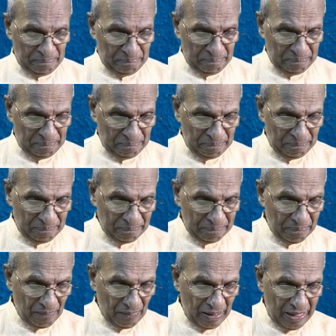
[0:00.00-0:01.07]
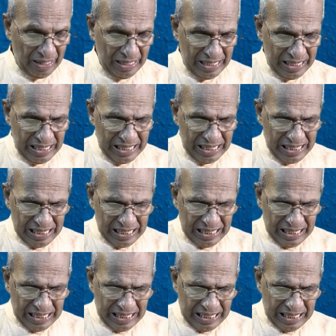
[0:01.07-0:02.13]

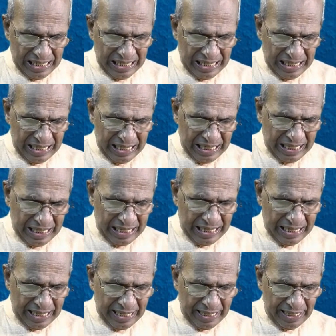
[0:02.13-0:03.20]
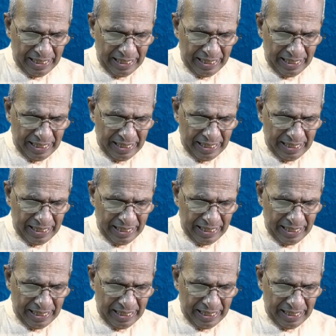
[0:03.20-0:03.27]
(silence)